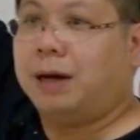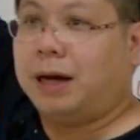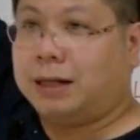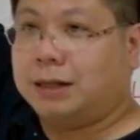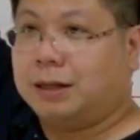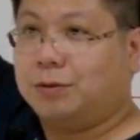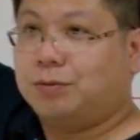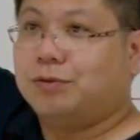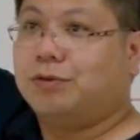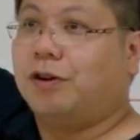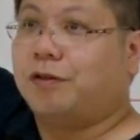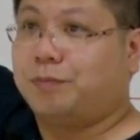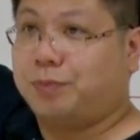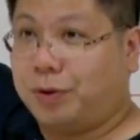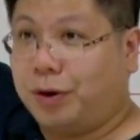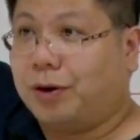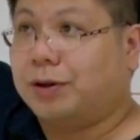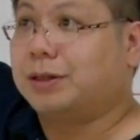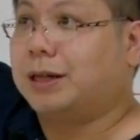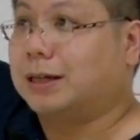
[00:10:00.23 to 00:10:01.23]
and the rule of
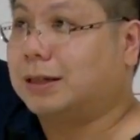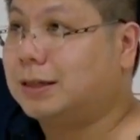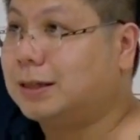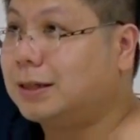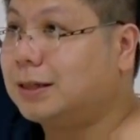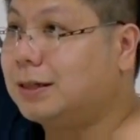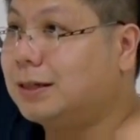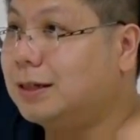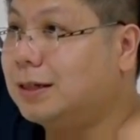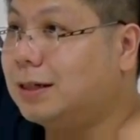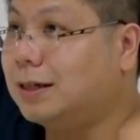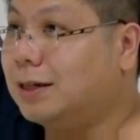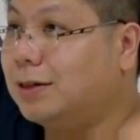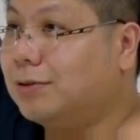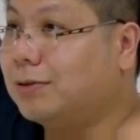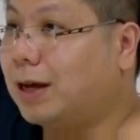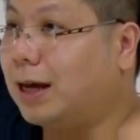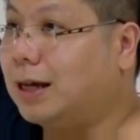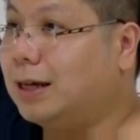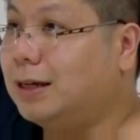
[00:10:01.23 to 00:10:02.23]
product.
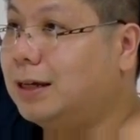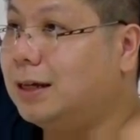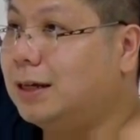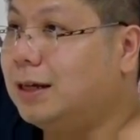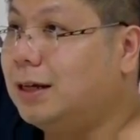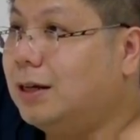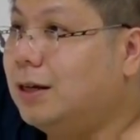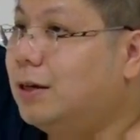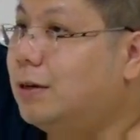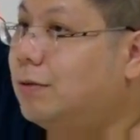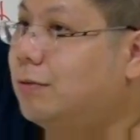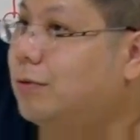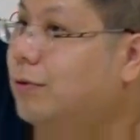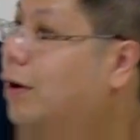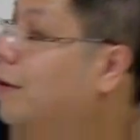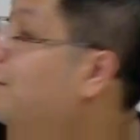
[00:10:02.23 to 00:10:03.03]
Okay, rule